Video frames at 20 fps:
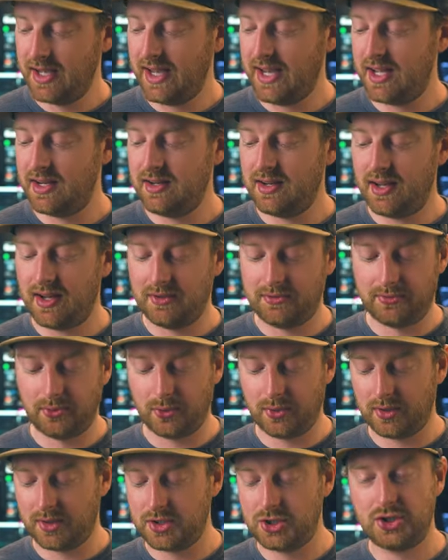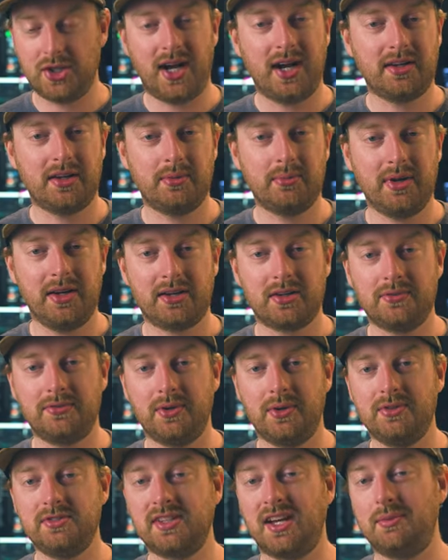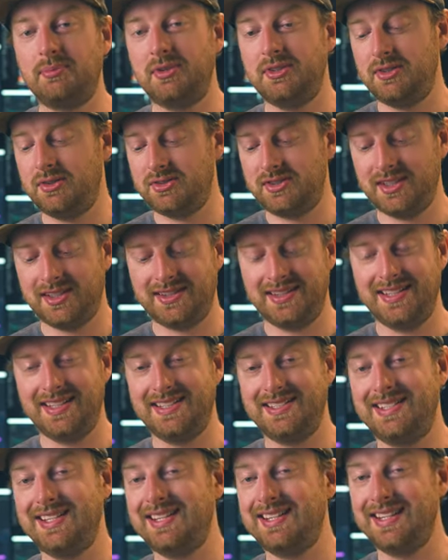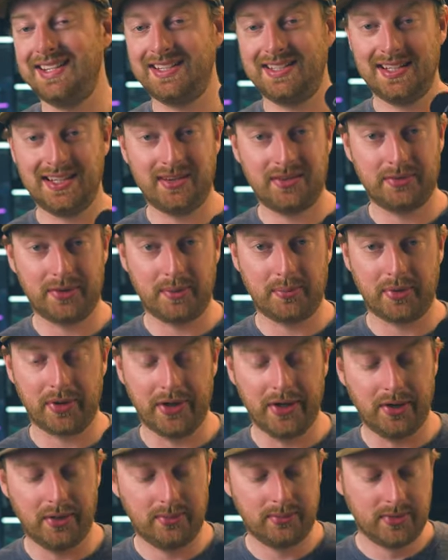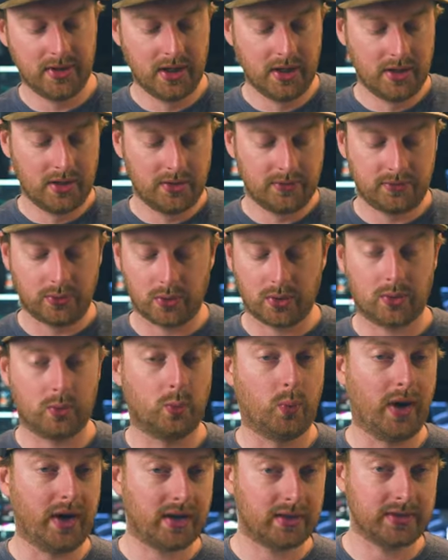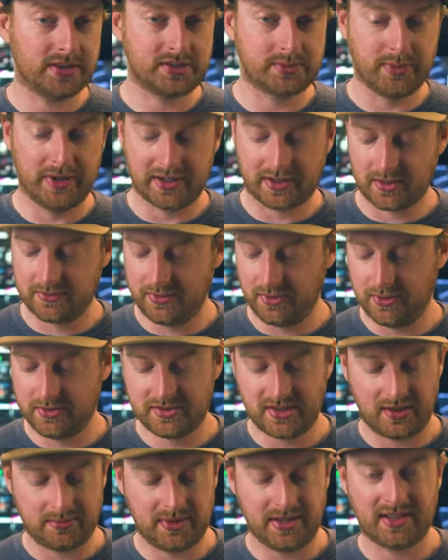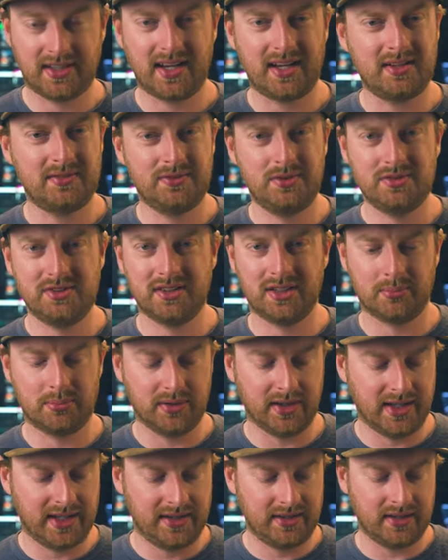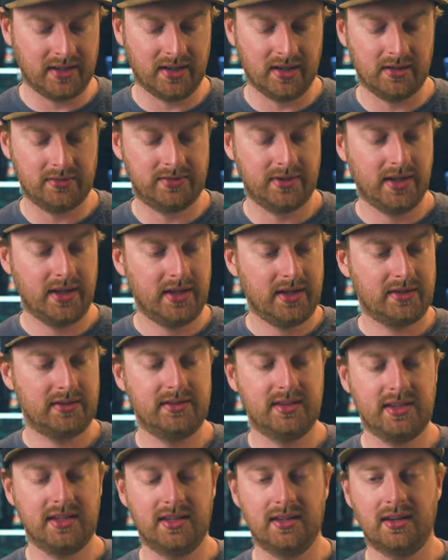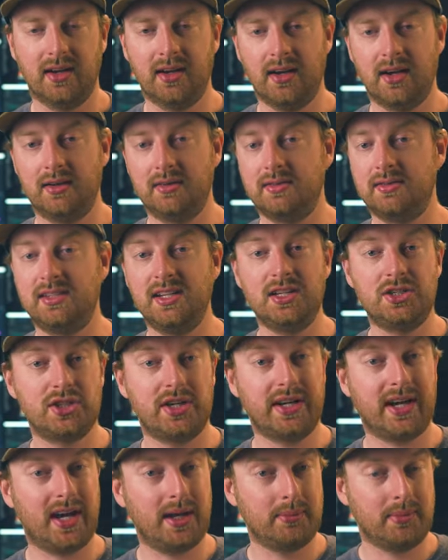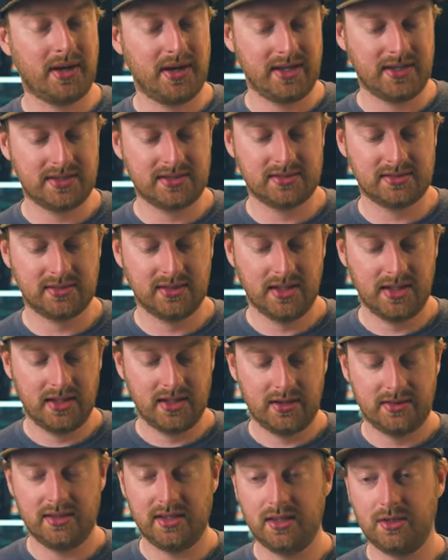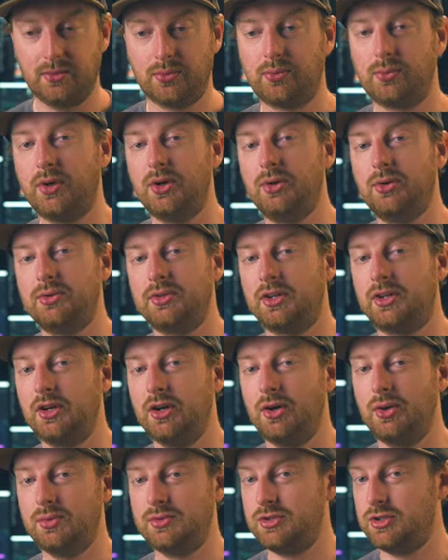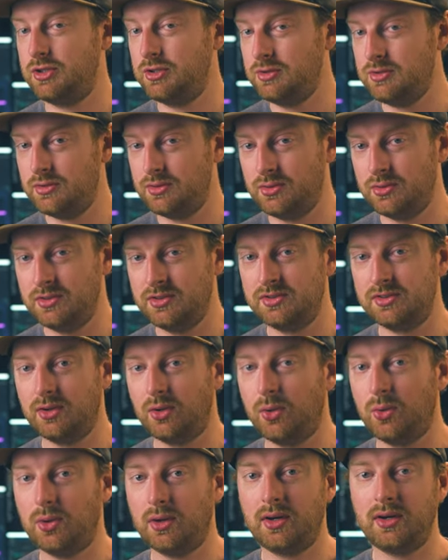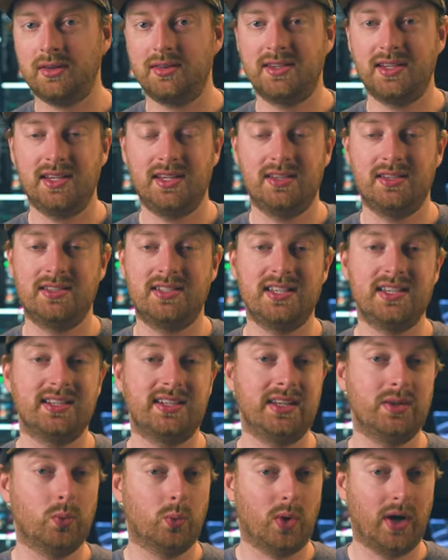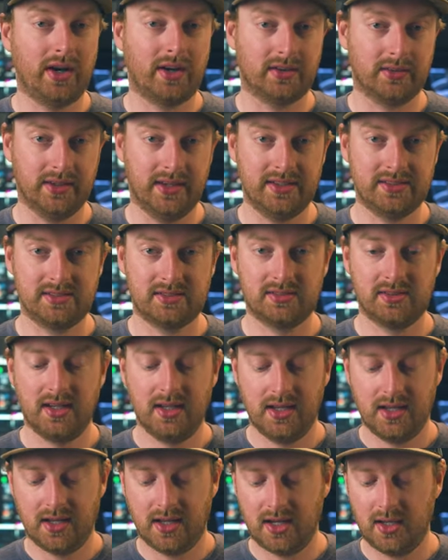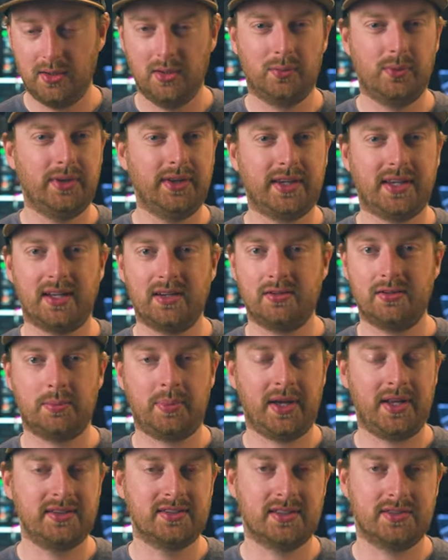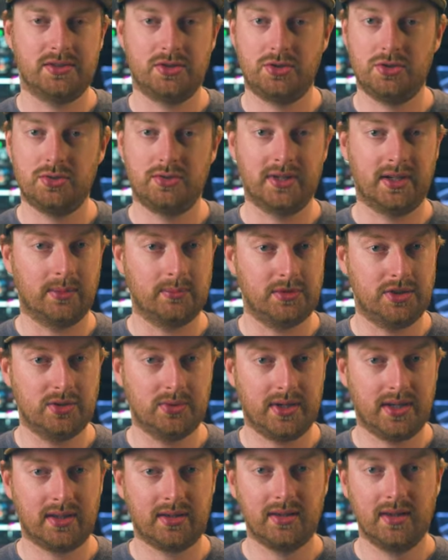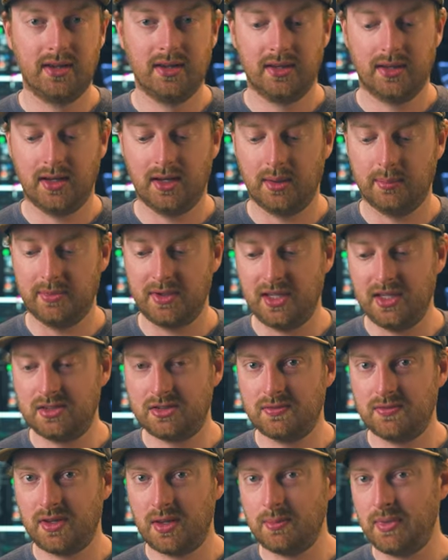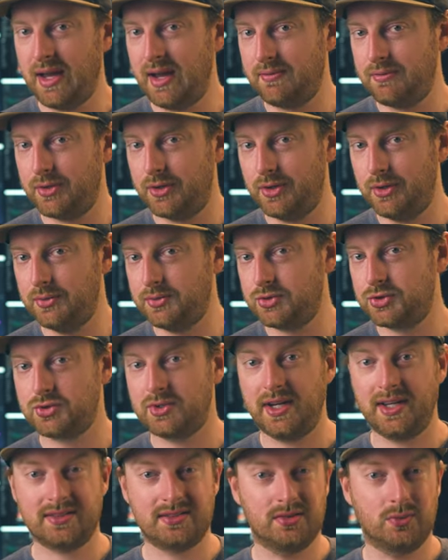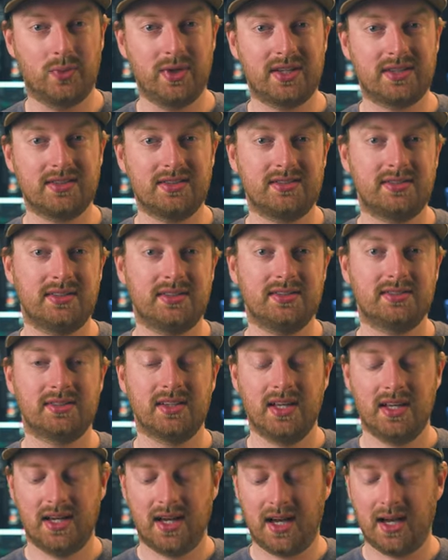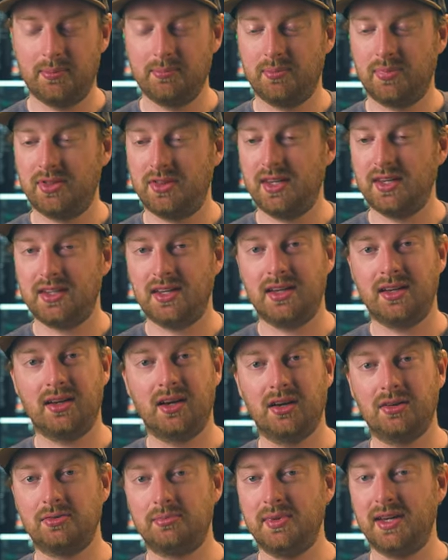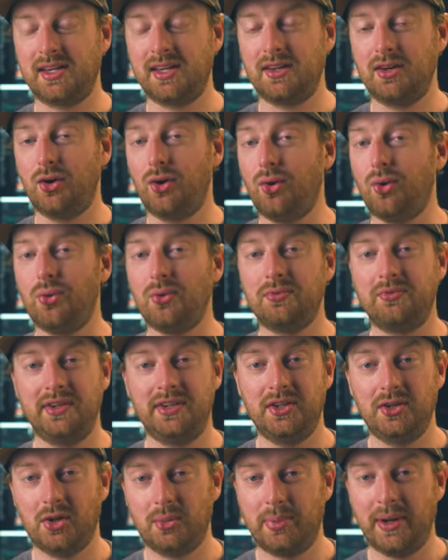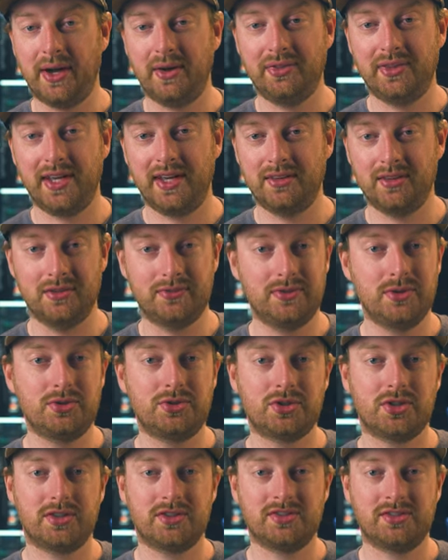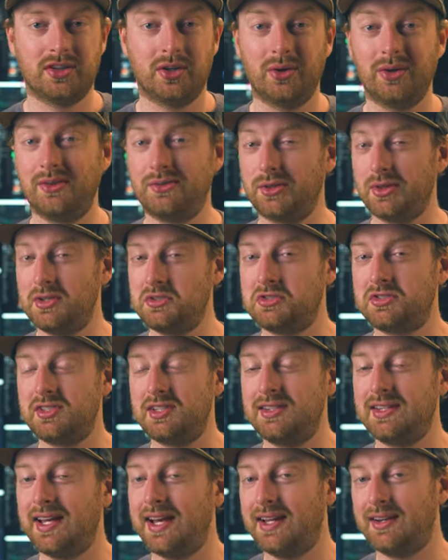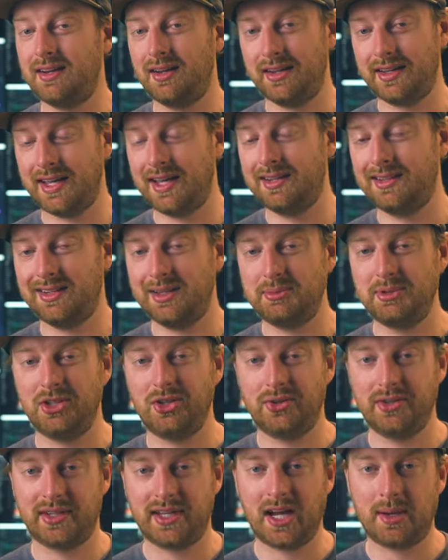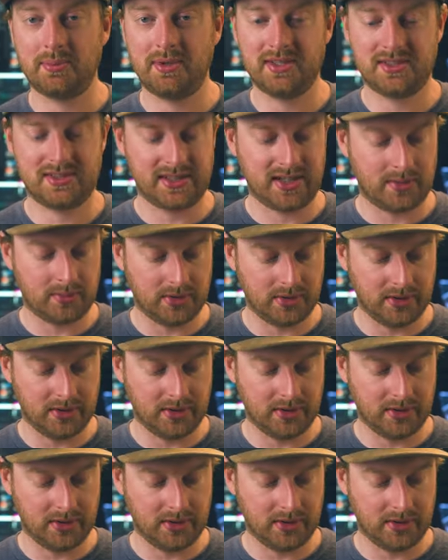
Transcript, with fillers: And for shotgun microphones, I've been using the Deity D3 Pro. For wireless microphones, I've been kind of using a blend of the uh, DJI mics, the Rode Go 2s, or the Deity Wireless. Uh, it really kind of depends on the shoot that I'm doing. Um, each of them have their own strengths and weaknesses. I'm thinking of making a whole video about that in the future, so if you're interested in that, again, let me know in the comments down